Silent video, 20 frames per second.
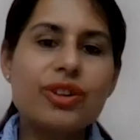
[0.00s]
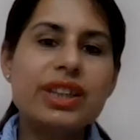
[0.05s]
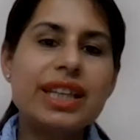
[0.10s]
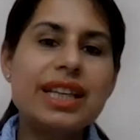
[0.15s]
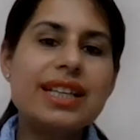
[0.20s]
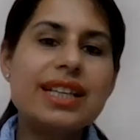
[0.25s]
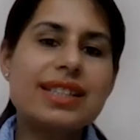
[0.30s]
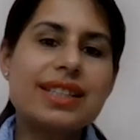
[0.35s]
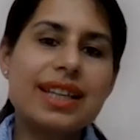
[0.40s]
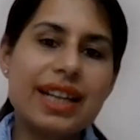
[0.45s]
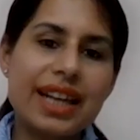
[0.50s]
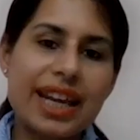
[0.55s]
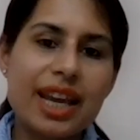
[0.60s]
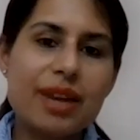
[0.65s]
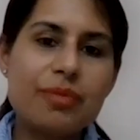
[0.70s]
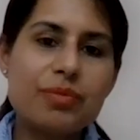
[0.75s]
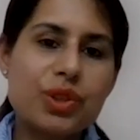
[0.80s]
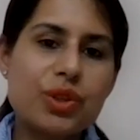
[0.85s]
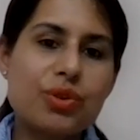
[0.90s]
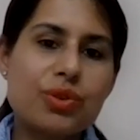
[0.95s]
These
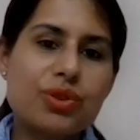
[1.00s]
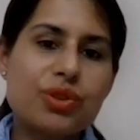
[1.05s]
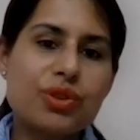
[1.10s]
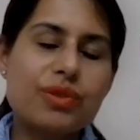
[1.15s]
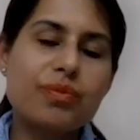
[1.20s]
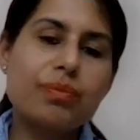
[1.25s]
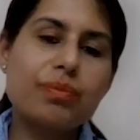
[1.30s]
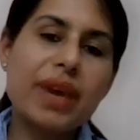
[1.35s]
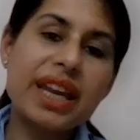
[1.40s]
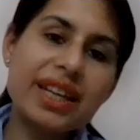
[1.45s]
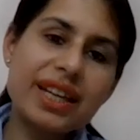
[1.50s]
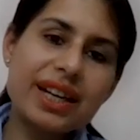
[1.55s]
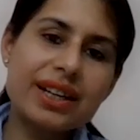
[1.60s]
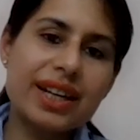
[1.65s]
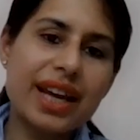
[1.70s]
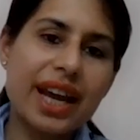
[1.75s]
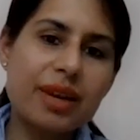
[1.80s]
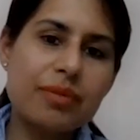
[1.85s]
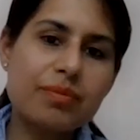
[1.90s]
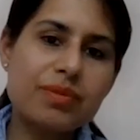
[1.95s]
claims many
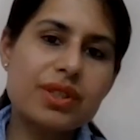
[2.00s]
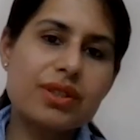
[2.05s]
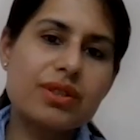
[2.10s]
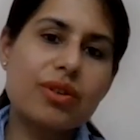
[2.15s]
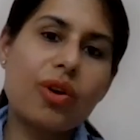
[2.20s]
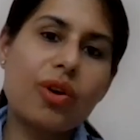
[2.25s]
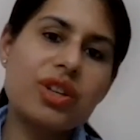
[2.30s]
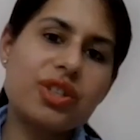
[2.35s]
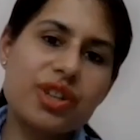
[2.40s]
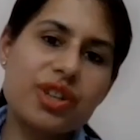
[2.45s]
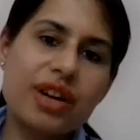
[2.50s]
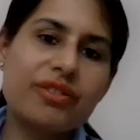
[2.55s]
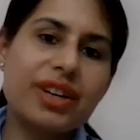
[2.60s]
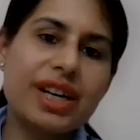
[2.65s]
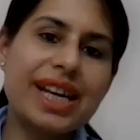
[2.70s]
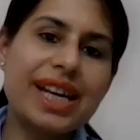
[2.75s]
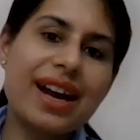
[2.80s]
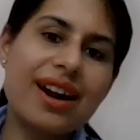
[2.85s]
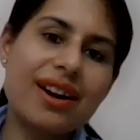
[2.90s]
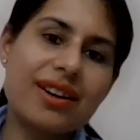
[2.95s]
a times or
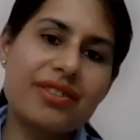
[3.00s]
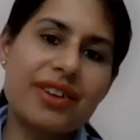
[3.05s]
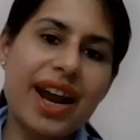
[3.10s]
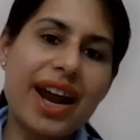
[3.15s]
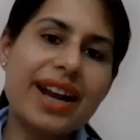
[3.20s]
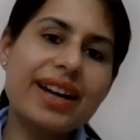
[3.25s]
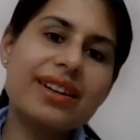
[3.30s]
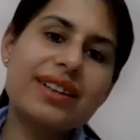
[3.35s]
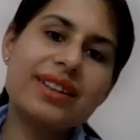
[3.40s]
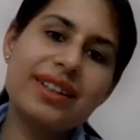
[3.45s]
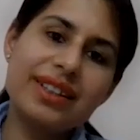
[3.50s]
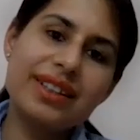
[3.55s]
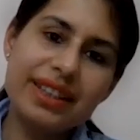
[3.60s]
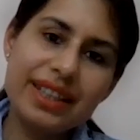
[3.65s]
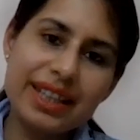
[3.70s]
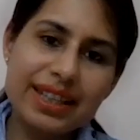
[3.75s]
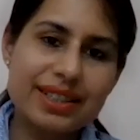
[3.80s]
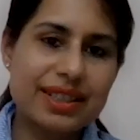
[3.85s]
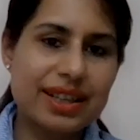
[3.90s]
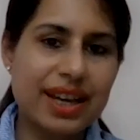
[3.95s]
generally attract
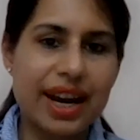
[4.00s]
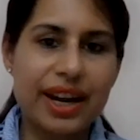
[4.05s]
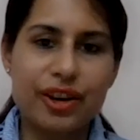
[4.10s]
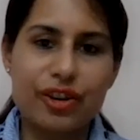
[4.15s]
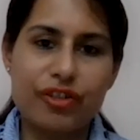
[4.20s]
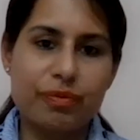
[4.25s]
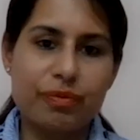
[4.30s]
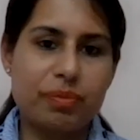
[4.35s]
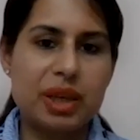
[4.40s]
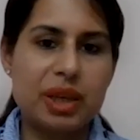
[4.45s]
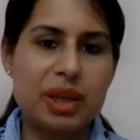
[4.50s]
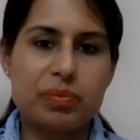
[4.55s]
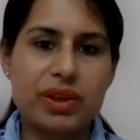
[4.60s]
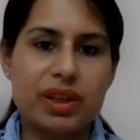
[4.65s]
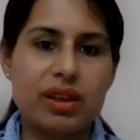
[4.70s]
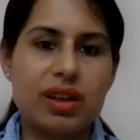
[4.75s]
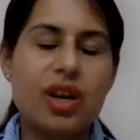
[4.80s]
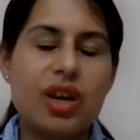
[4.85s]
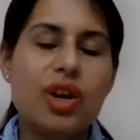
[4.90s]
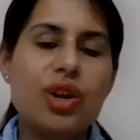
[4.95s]
these kind of
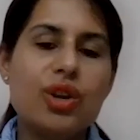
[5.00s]
people.